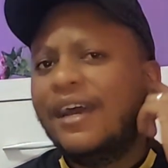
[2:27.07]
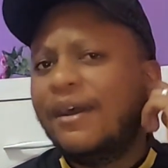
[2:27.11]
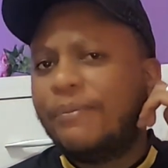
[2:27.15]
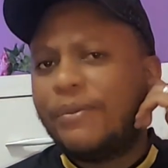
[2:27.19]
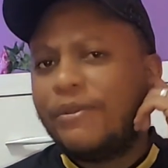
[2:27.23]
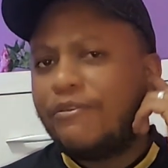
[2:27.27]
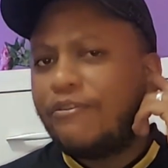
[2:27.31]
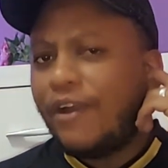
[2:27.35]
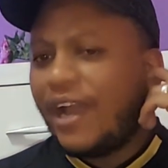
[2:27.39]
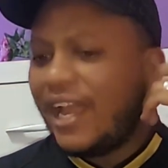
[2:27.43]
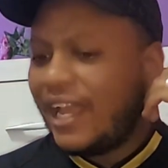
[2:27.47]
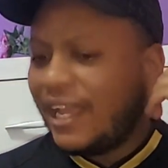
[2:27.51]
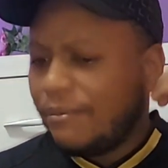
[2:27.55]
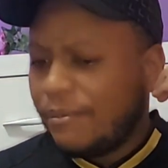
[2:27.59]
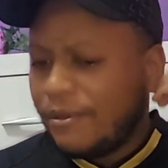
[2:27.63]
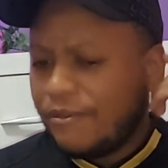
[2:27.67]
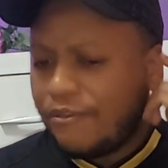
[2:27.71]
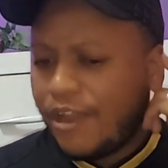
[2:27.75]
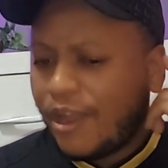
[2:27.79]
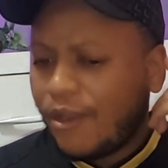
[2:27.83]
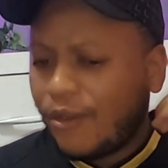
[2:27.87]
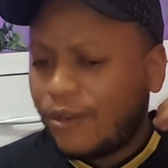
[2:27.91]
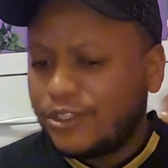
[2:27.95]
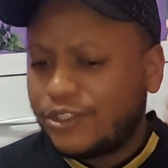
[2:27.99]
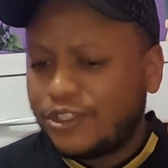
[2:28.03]
before
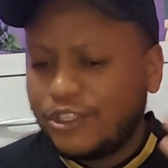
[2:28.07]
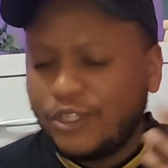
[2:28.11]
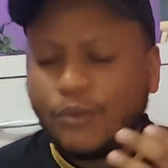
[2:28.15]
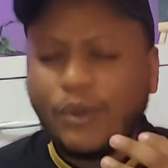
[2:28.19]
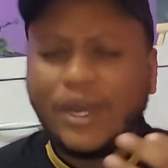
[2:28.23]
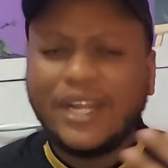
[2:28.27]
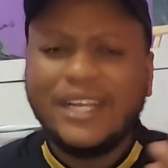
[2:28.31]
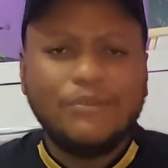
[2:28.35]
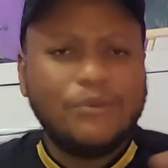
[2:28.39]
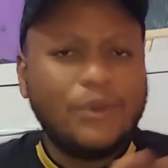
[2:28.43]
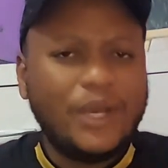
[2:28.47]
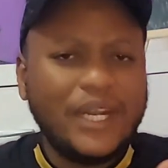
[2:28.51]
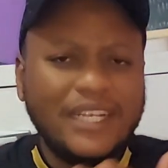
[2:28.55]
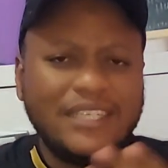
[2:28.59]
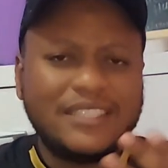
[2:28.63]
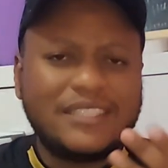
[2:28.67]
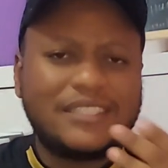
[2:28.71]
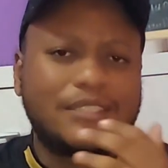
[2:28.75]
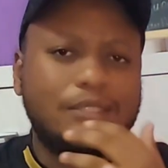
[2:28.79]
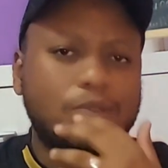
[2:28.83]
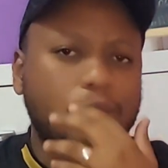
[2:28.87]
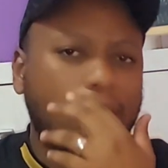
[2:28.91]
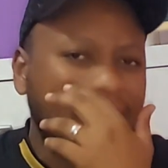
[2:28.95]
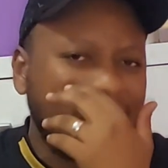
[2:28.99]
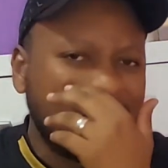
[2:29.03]
I continue, what
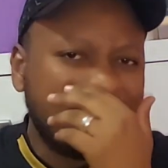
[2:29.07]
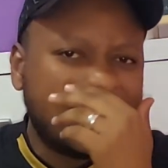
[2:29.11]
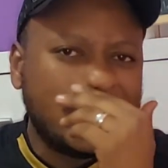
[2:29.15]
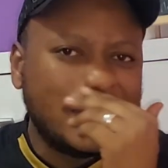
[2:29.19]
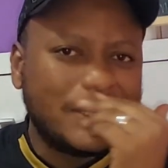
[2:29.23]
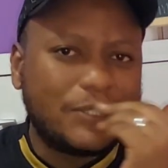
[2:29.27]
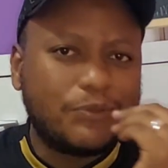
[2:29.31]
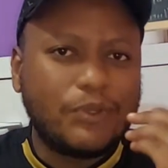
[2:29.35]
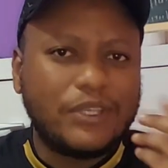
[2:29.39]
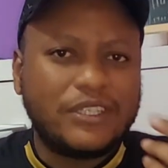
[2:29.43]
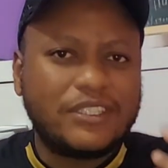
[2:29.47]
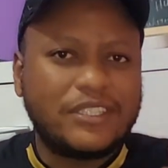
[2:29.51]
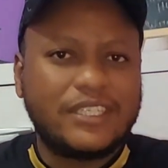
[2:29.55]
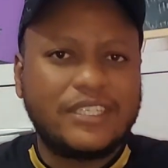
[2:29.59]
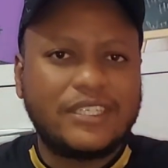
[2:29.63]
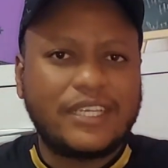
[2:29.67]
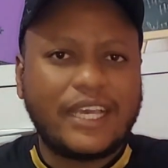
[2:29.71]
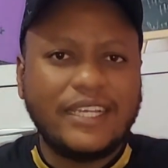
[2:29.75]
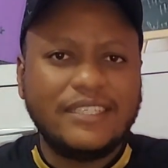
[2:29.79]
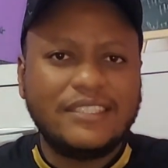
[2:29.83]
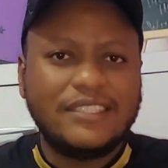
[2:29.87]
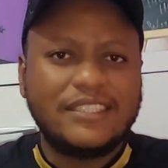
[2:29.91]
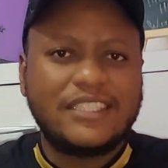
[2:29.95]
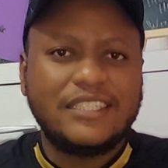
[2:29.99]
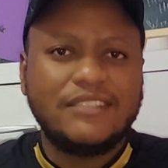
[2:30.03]
is this with
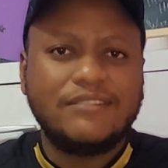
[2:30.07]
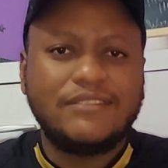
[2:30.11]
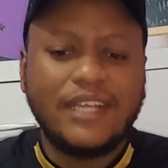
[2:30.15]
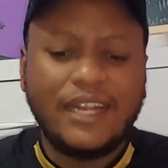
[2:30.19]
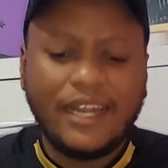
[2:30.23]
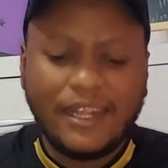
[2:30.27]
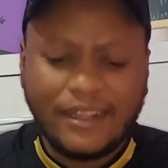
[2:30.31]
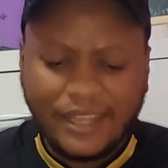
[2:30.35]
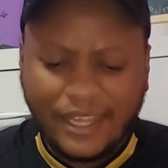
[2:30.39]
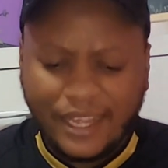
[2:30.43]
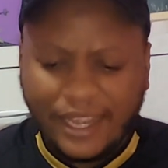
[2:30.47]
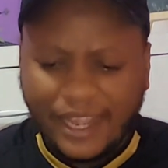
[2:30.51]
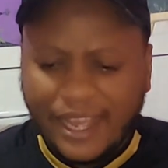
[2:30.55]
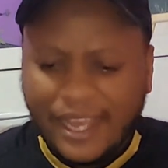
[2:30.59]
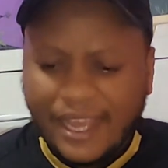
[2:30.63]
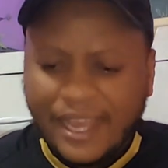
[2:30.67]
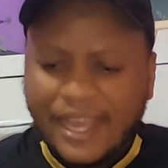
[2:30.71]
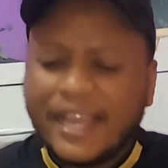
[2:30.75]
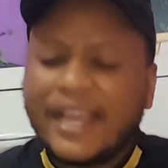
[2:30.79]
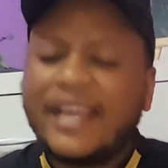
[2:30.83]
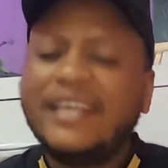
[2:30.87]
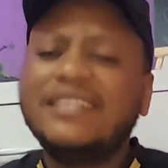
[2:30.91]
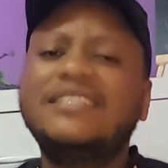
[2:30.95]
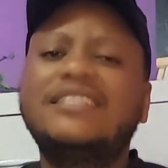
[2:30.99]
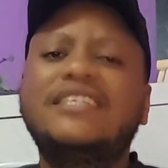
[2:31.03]
Kaizer Chiefs? And I think
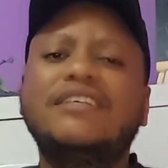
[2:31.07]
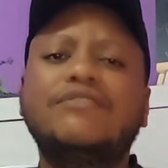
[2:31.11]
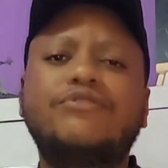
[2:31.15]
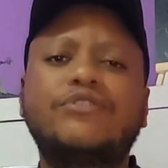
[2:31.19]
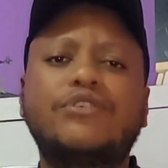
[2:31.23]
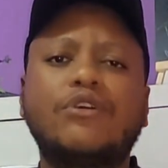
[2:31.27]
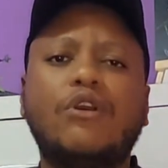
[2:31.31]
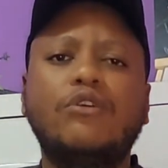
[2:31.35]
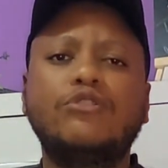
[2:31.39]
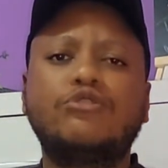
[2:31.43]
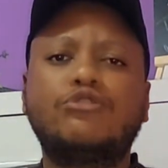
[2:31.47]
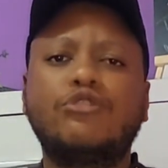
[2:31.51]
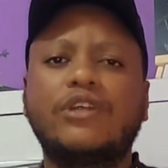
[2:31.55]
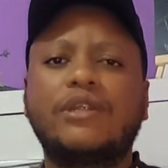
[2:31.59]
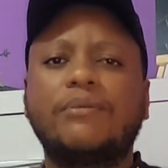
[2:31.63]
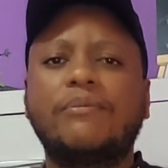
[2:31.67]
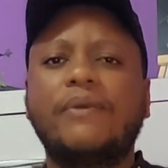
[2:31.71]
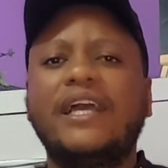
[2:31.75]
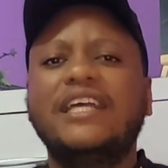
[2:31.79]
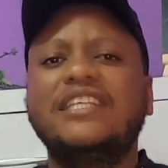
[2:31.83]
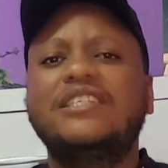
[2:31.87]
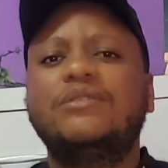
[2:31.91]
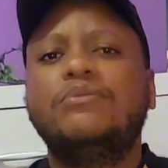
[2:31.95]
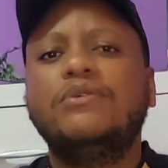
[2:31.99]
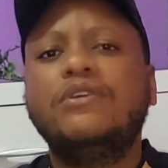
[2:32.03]
Kaizer Chiefs also
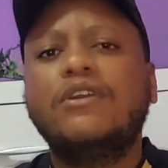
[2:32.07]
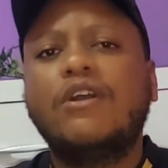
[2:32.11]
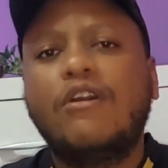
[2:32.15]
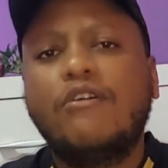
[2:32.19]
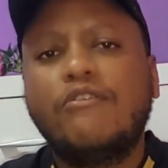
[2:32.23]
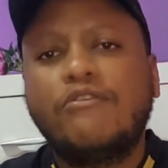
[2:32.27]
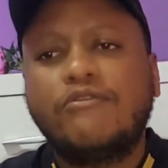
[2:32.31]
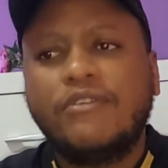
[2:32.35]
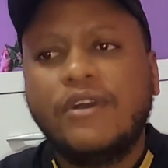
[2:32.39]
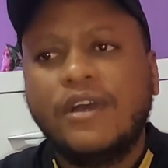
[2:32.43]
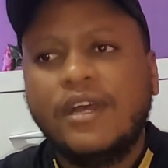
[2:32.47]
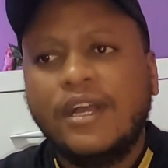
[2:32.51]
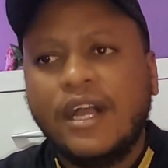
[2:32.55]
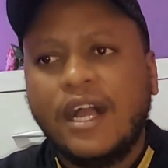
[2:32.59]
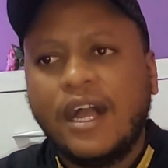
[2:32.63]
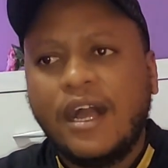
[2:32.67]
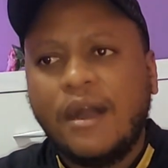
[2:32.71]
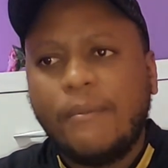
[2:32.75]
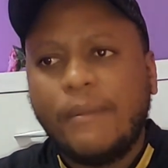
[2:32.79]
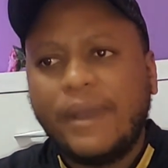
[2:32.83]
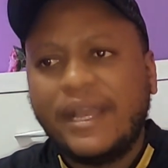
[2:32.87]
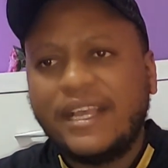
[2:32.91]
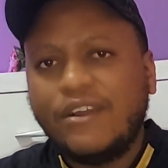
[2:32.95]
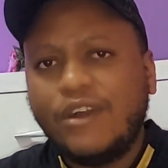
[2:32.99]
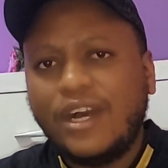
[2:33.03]
reminds me of
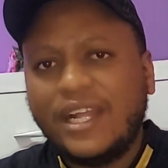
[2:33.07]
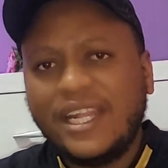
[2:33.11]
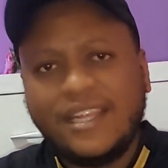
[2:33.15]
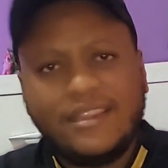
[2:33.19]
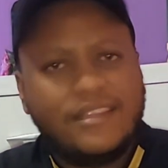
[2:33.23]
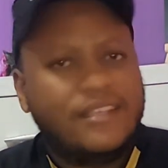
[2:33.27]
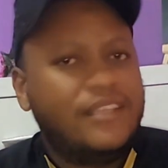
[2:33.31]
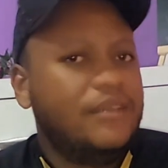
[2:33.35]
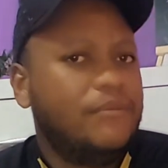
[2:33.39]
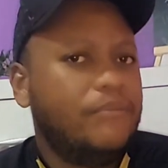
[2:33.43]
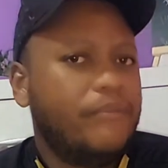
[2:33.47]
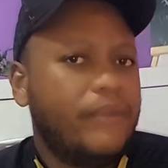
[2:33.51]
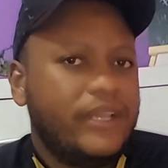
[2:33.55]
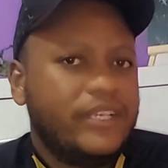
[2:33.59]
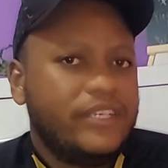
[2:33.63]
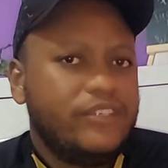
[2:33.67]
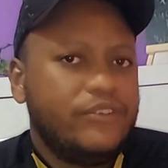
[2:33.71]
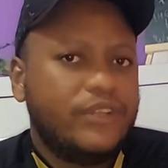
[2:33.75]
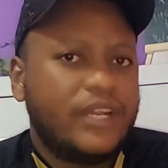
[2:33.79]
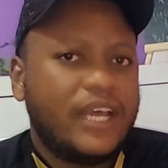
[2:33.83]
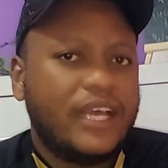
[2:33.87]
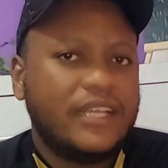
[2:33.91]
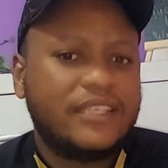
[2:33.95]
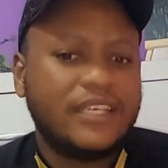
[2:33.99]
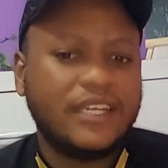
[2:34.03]
my other team, Man
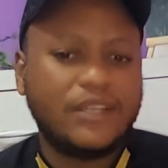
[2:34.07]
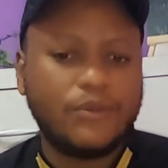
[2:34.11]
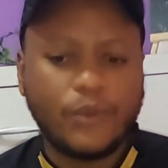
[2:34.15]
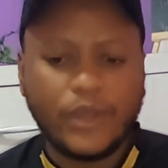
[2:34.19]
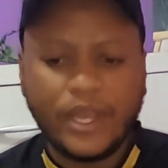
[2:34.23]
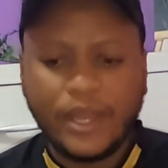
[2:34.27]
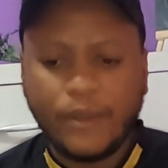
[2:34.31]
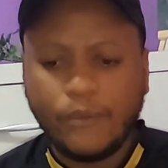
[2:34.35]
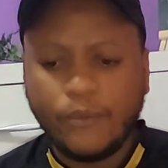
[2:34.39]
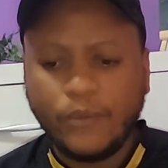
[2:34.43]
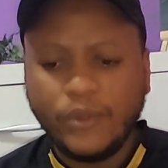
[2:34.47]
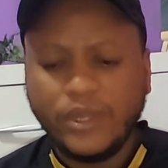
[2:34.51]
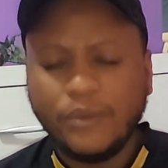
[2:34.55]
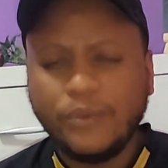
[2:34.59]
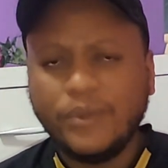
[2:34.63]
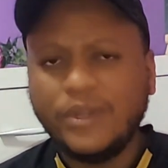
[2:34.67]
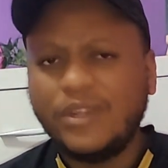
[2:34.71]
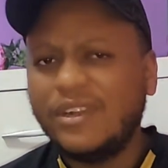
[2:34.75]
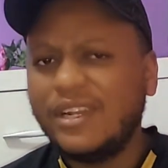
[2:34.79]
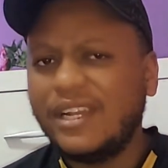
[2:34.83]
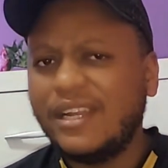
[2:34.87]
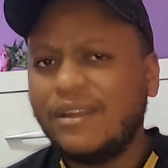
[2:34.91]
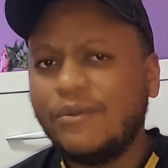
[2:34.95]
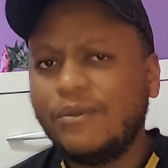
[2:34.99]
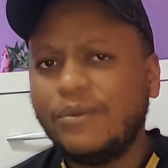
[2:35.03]
United, where we
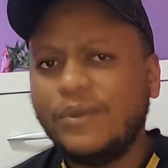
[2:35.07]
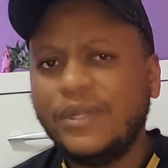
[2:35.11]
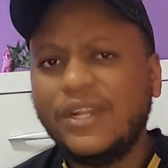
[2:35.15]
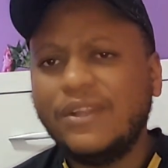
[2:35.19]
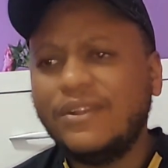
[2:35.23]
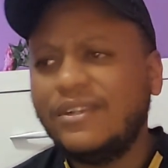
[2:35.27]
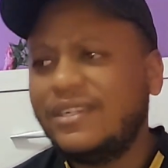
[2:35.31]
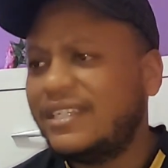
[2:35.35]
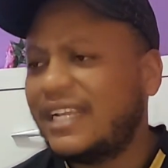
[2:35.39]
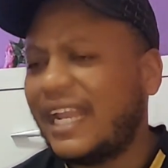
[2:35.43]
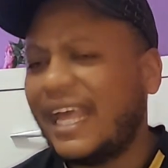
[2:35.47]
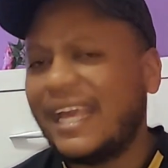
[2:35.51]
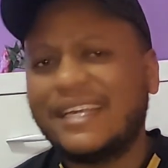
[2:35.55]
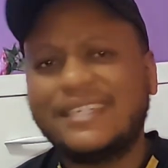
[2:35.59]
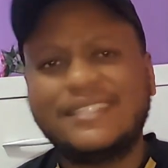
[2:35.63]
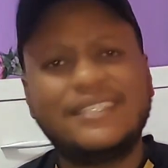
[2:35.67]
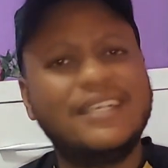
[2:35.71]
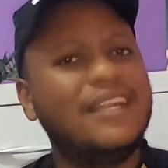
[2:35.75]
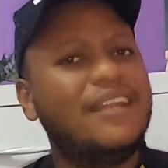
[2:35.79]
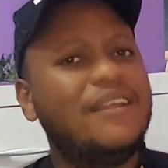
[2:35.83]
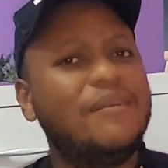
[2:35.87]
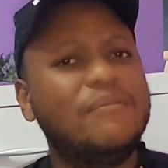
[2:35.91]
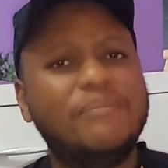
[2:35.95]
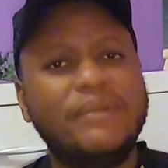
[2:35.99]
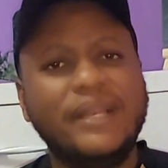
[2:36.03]
don't like
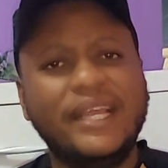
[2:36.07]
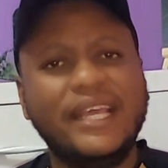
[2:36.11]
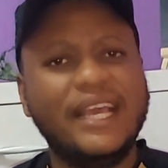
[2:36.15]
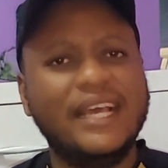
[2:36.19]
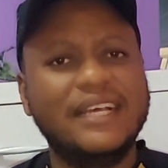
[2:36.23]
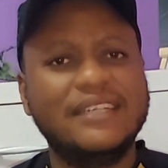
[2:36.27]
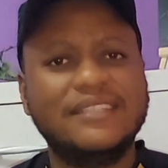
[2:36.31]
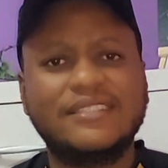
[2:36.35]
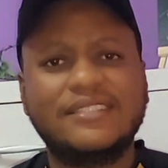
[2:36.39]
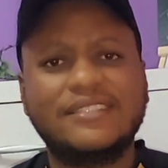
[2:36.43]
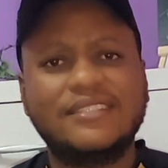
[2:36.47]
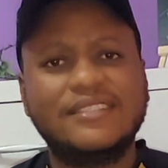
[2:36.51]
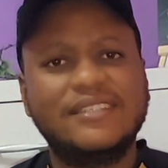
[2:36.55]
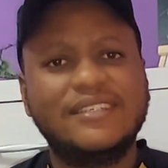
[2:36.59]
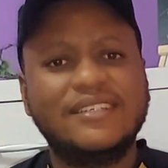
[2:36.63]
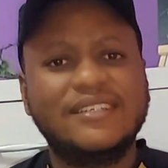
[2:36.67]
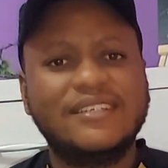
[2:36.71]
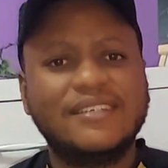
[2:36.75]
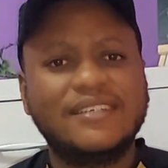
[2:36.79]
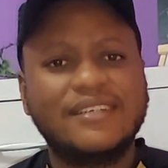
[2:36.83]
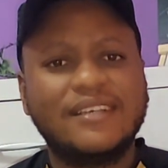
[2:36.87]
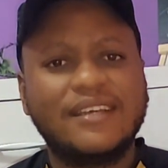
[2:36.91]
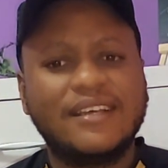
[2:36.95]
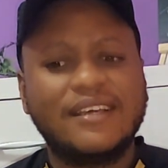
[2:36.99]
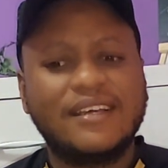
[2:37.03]
selling players.
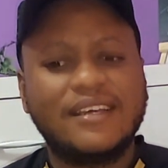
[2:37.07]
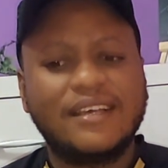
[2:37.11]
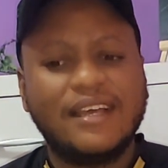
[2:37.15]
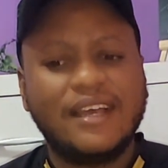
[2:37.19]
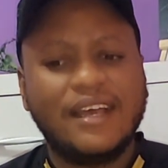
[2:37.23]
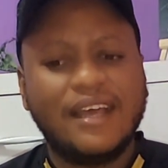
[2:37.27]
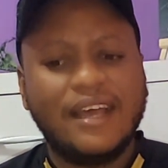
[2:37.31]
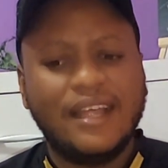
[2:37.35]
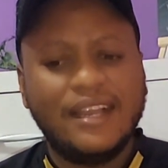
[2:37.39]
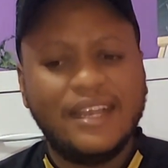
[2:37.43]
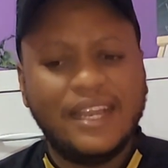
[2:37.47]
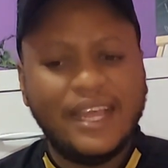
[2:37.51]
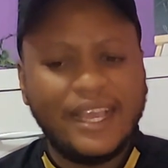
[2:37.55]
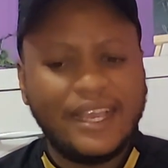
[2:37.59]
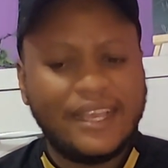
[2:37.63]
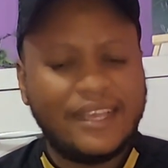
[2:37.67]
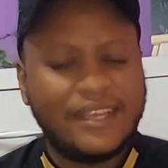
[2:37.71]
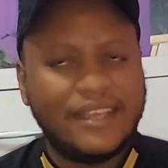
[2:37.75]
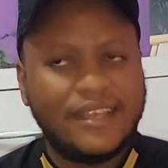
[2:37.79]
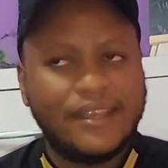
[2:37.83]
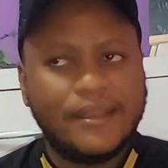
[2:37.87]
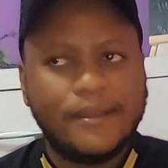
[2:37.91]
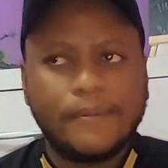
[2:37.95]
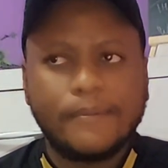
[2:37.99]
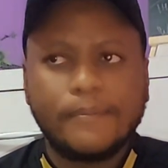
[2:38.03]
Like,